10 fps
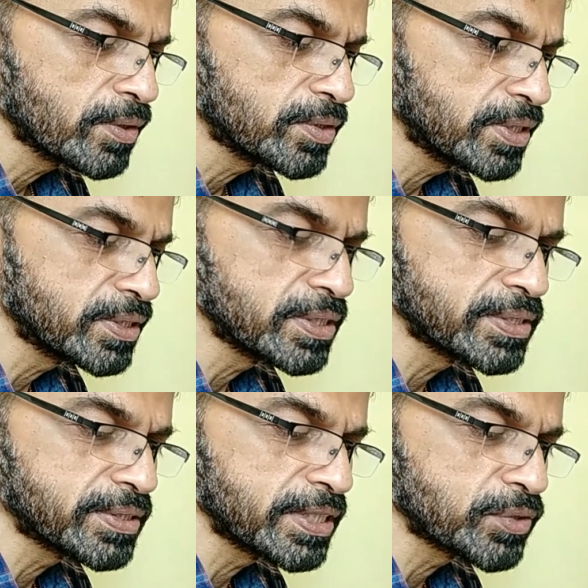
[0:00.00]

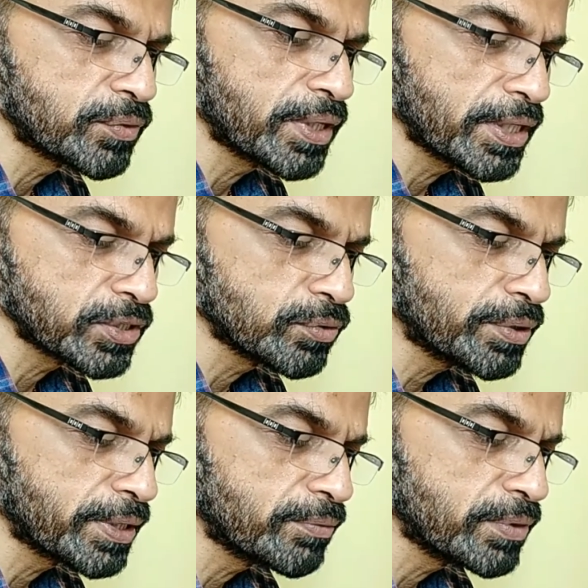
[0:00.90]
and
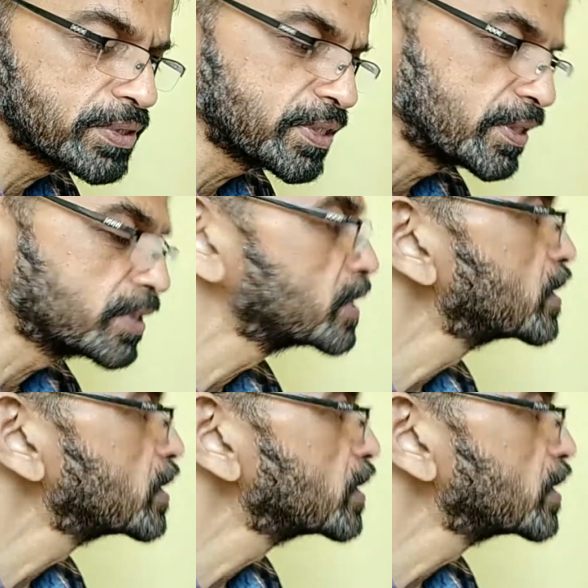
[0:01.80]
S0, and we'll see.